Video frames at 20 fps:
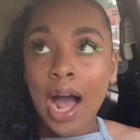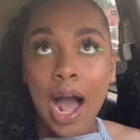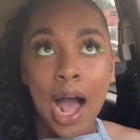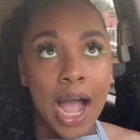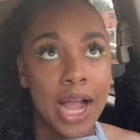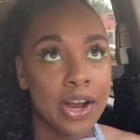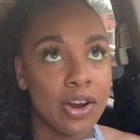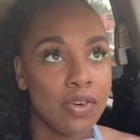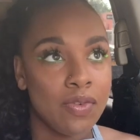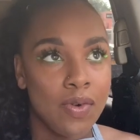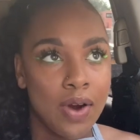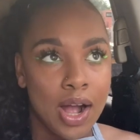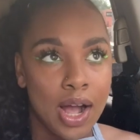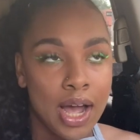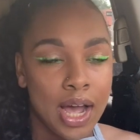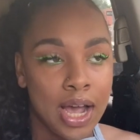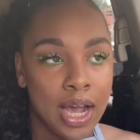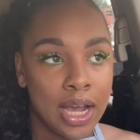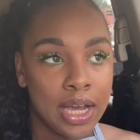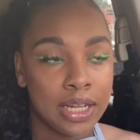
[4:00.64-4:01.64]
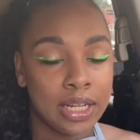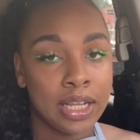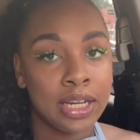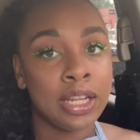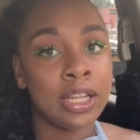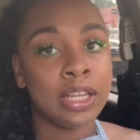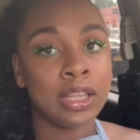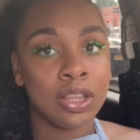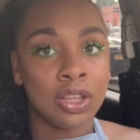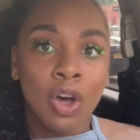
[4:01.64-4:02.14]
I cried. And
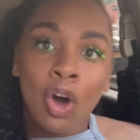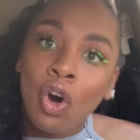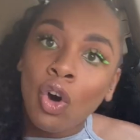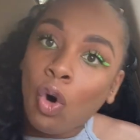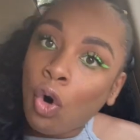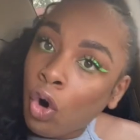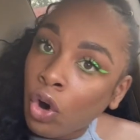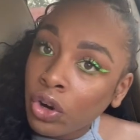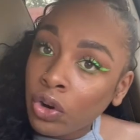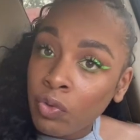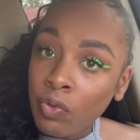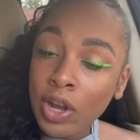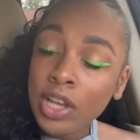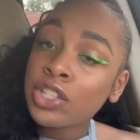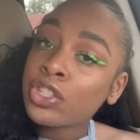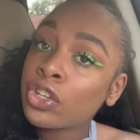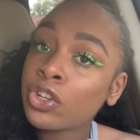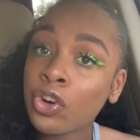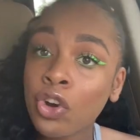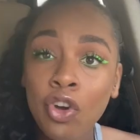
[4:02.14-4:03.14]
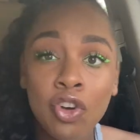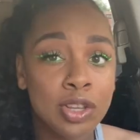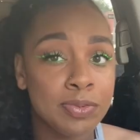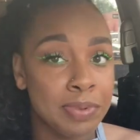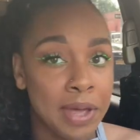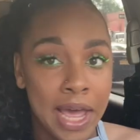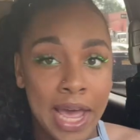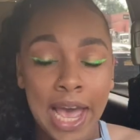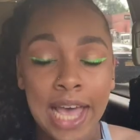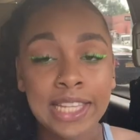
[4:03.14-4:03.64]
then all the rest of the girls
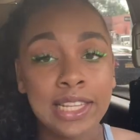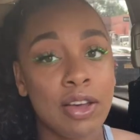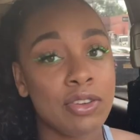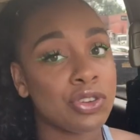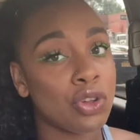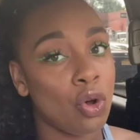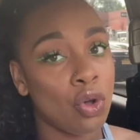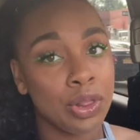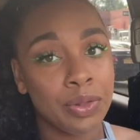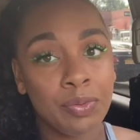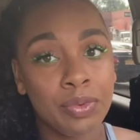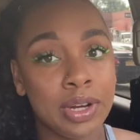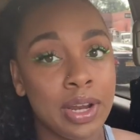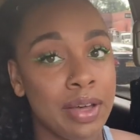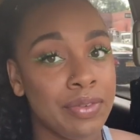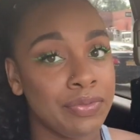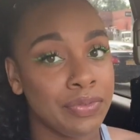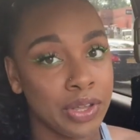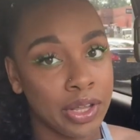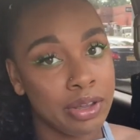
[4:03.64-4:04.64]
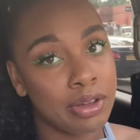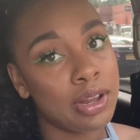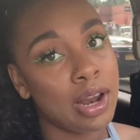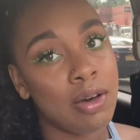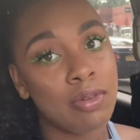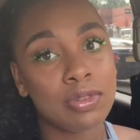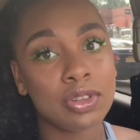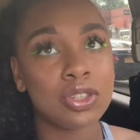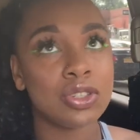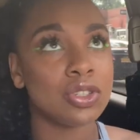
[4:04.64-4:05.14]
passed. I was the only one that failed.
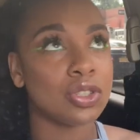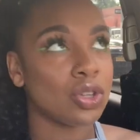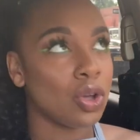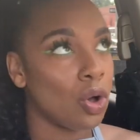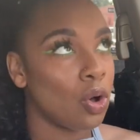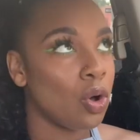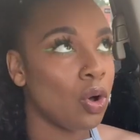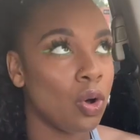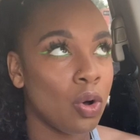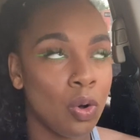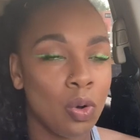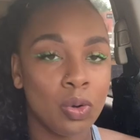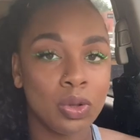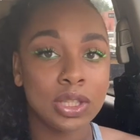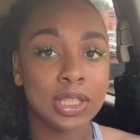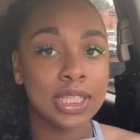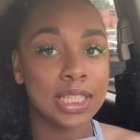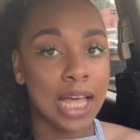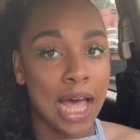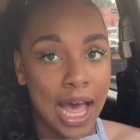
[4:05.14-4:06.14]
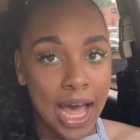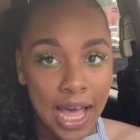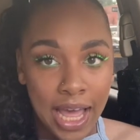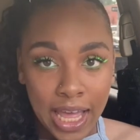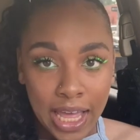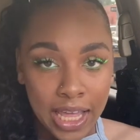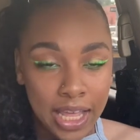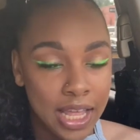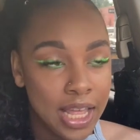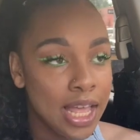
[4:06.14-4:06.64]
I was so
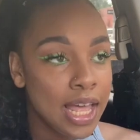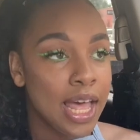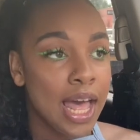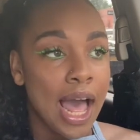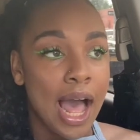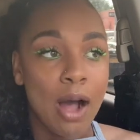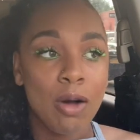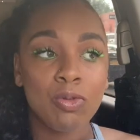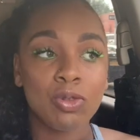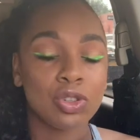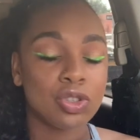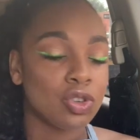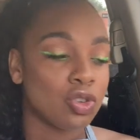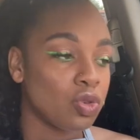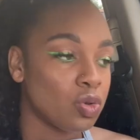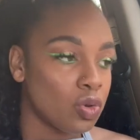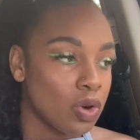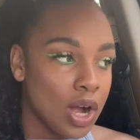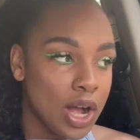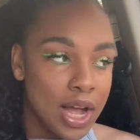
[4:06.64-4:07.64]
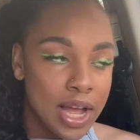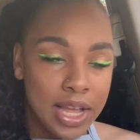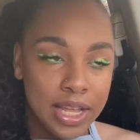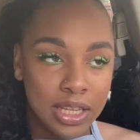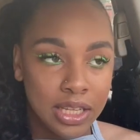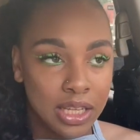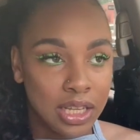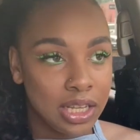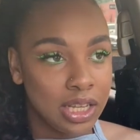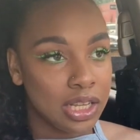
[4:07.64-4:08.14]
tight. I was
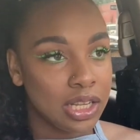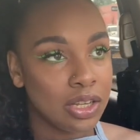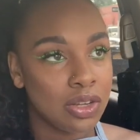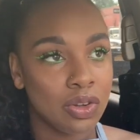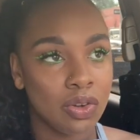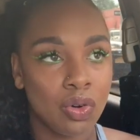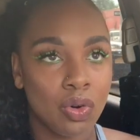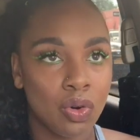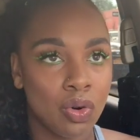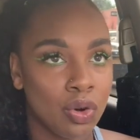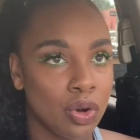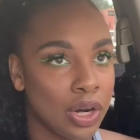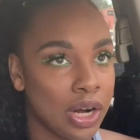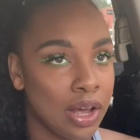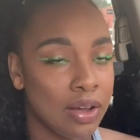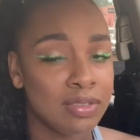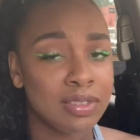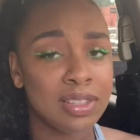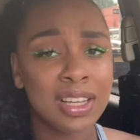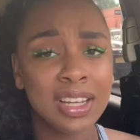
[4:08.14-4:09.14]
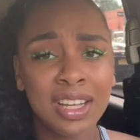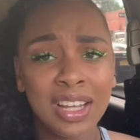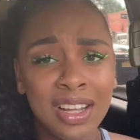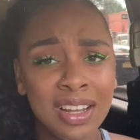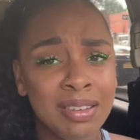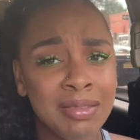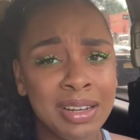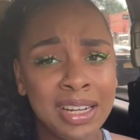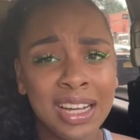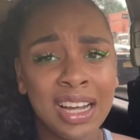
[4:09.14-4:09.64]
crying and all that. I was like,
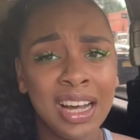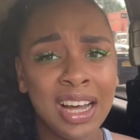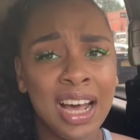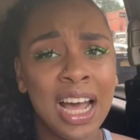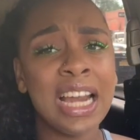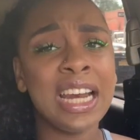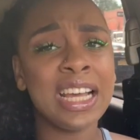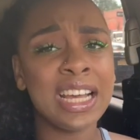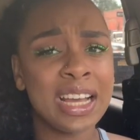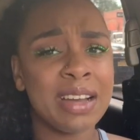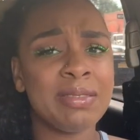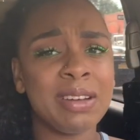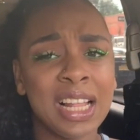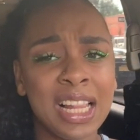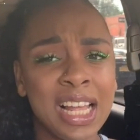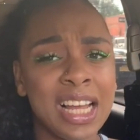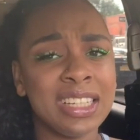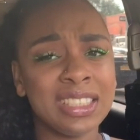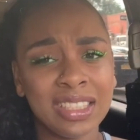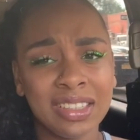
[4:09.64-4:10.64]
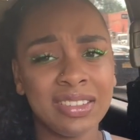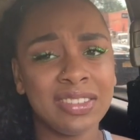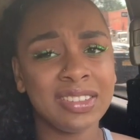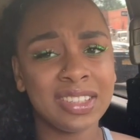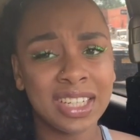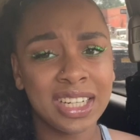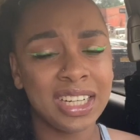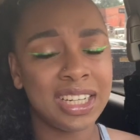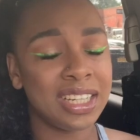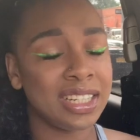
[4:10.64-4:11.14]
"Oh my God, I didn't get my
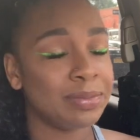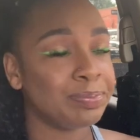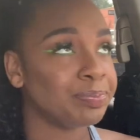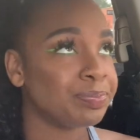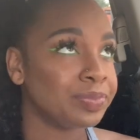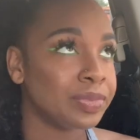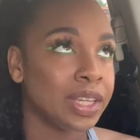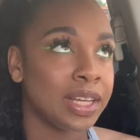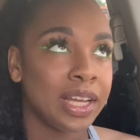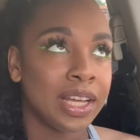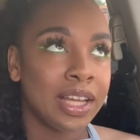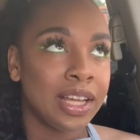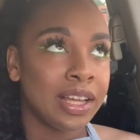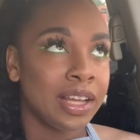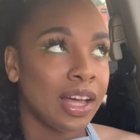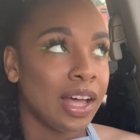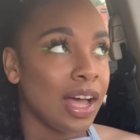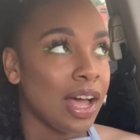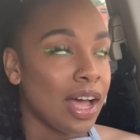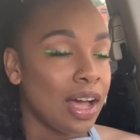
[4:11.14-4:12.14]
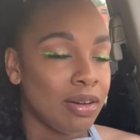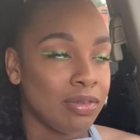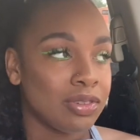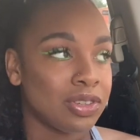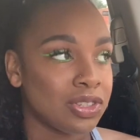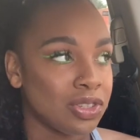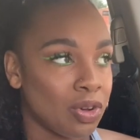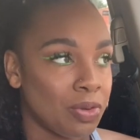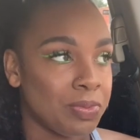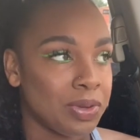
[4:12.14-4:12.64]
license." I
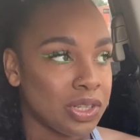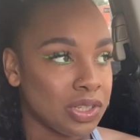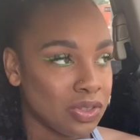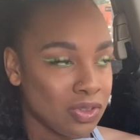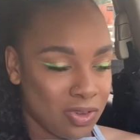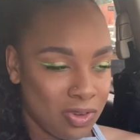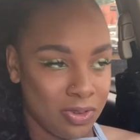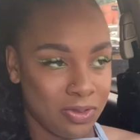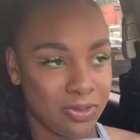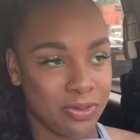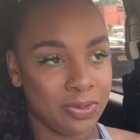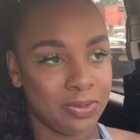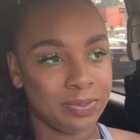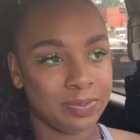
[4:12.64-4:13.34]
was so pissed off.